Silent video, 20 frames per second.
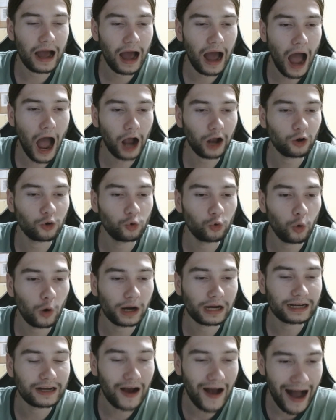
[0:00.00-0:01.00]

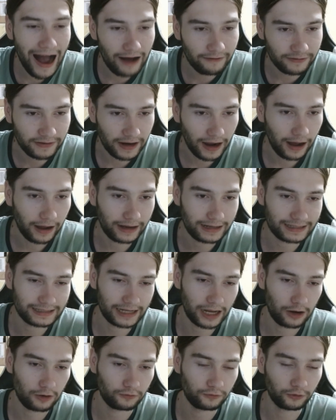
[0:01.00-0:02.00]
Aquacavia is
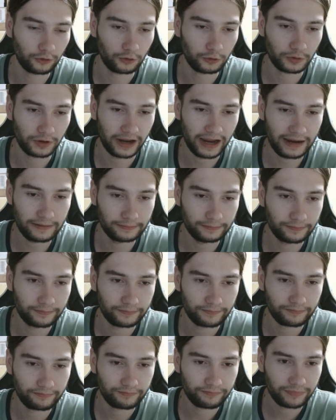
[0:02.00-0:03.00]
their full name.
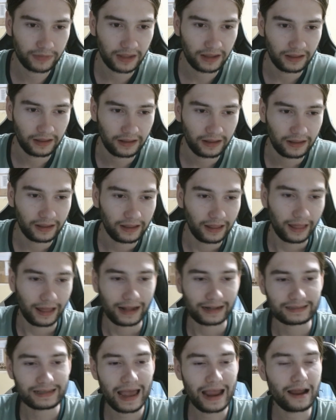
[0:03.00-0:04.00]

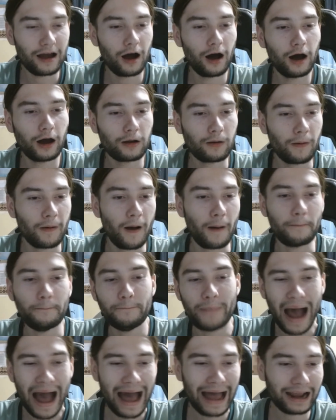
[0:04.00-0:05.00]
They are
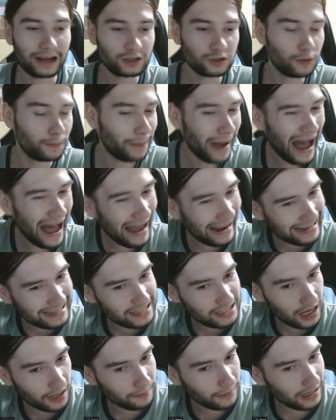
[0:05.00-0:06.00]
back-to-back
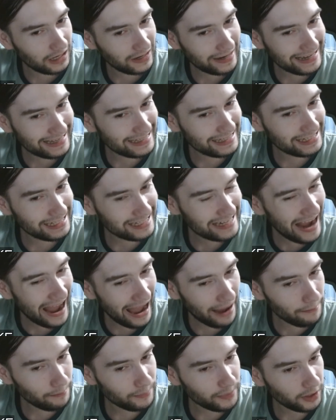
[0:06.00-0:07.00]
San Marino's
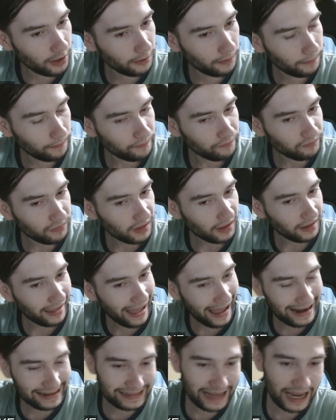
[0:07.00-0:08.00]
champion,
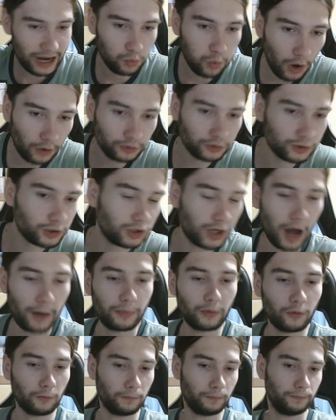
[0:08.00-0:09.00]
and they won the
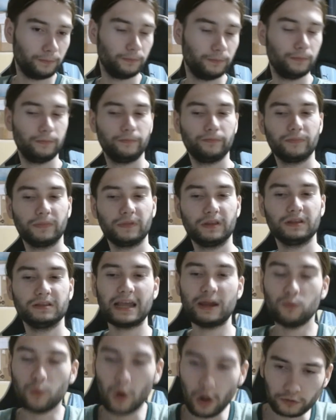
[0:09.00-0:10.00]
double.
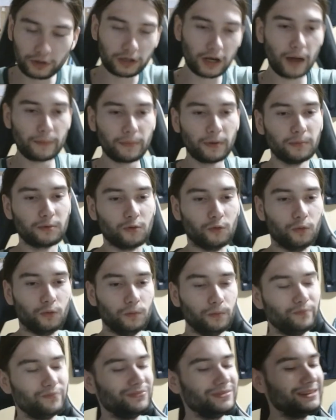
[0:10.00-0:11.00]
They won the double, bro.
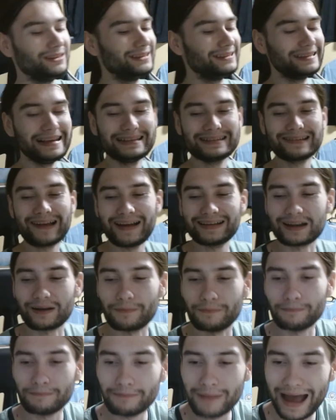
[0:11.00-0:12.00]
These guys are
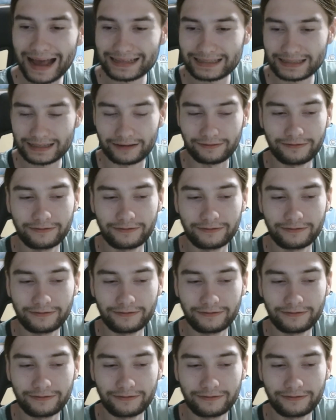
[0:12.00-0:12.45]
massive.